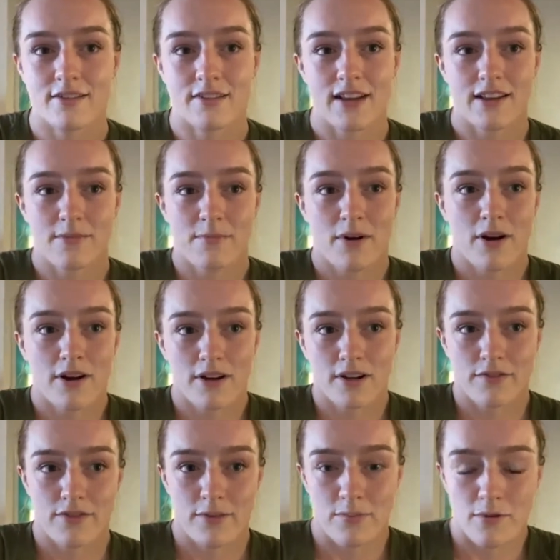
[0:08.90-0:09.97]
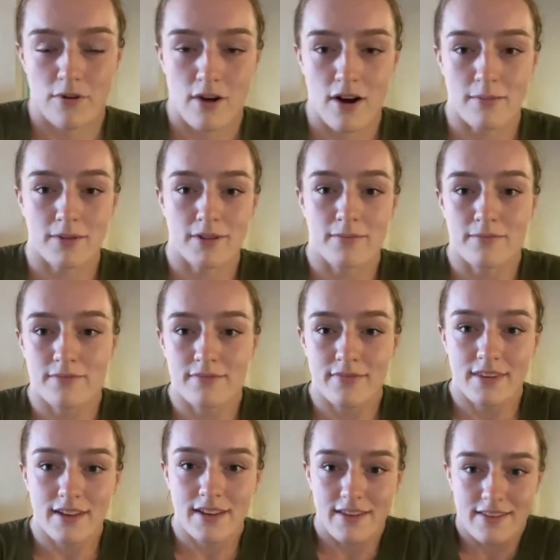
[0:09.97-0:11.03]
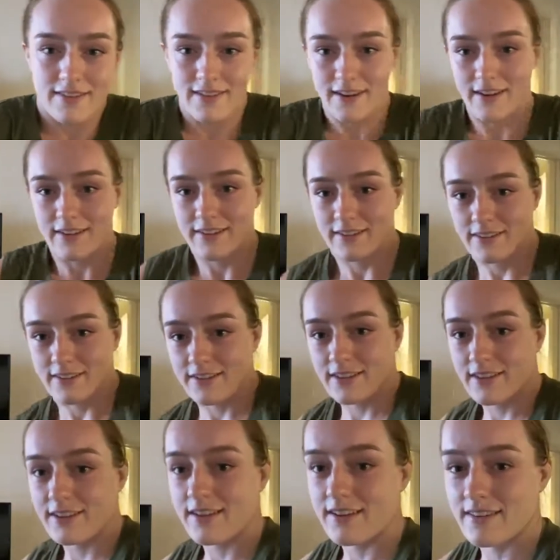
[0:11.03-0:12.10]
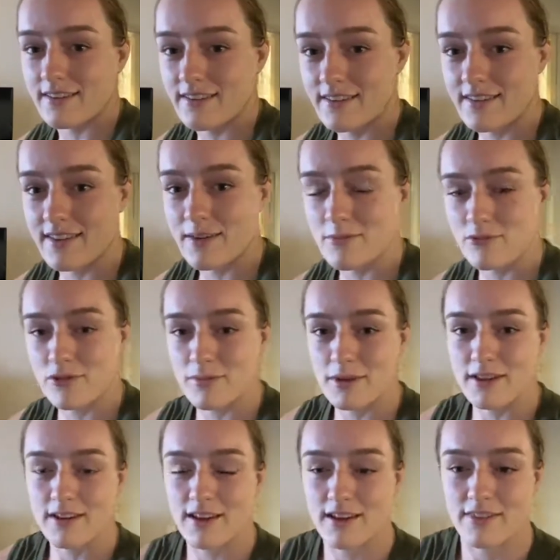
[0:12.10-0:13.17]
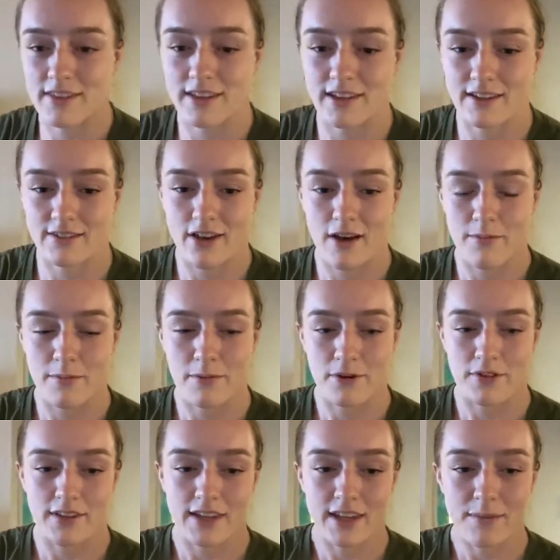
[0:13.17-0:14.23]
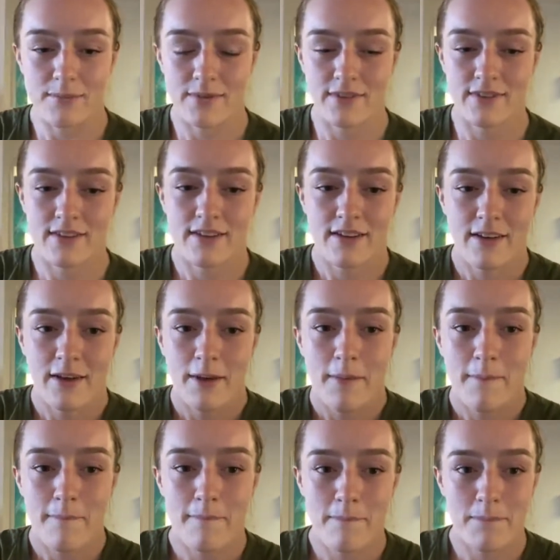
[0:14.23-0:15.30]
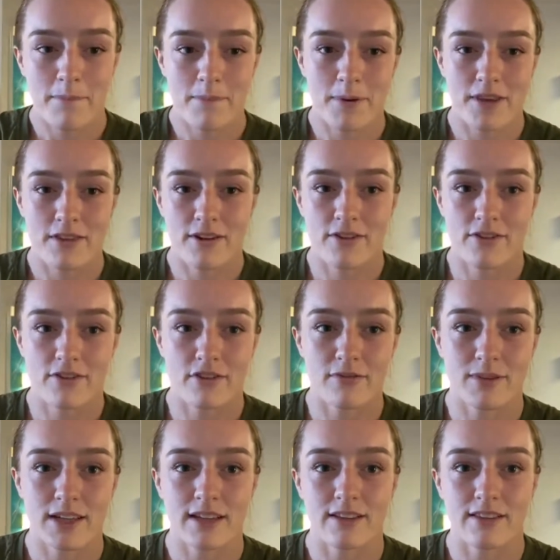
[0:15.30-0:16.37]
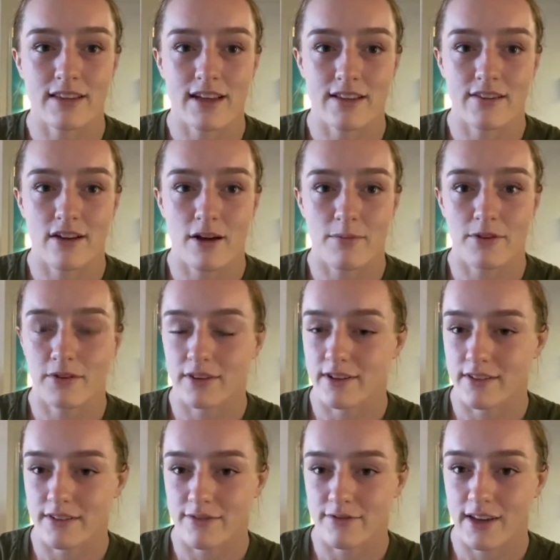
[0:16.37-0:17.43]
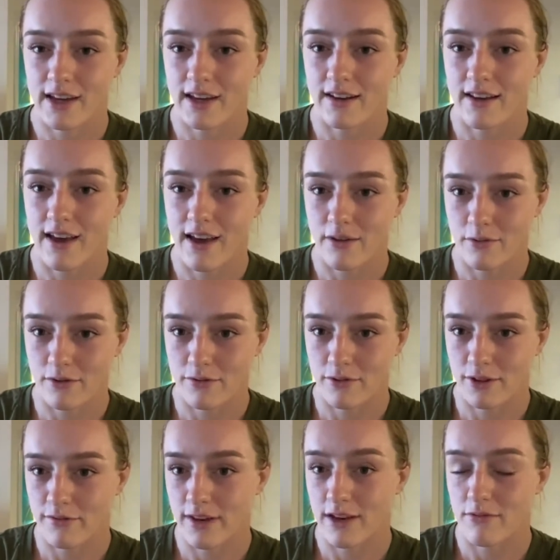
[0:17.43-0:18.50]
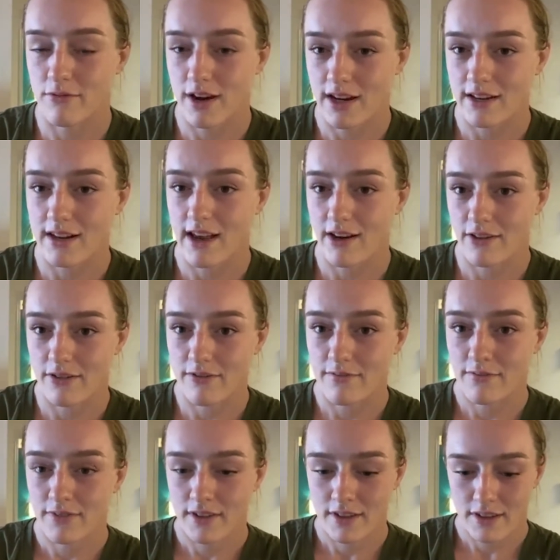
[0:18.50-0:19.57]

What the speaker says: Well, that's part of the problem. It's yes, it's the same woman at the top of both heats, but there's so many less opportunities to fight at 145 right now.